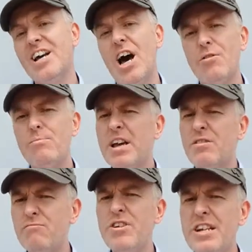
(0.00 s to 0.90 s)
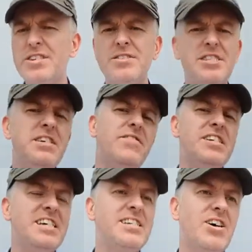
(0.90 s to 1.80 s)
I'd make a really good
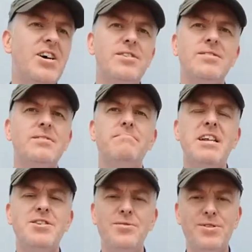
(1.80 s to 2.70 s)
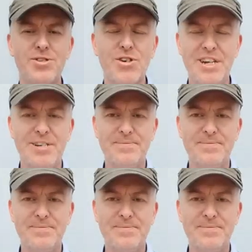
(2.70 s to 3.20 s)
DVD title and menu designer.